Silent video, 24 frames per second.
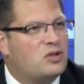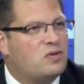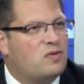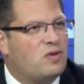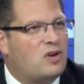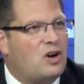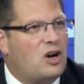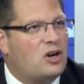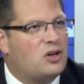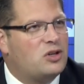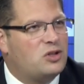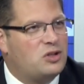
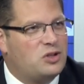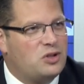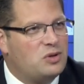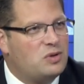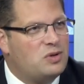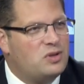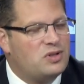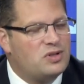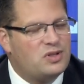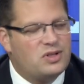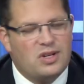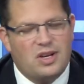for our
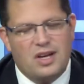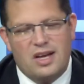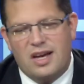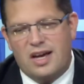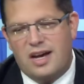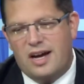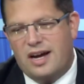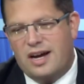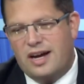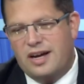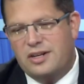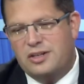students,
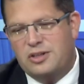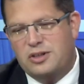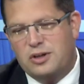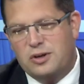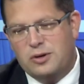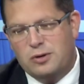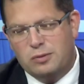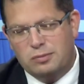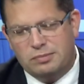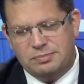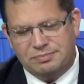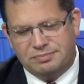
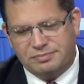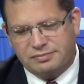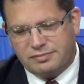to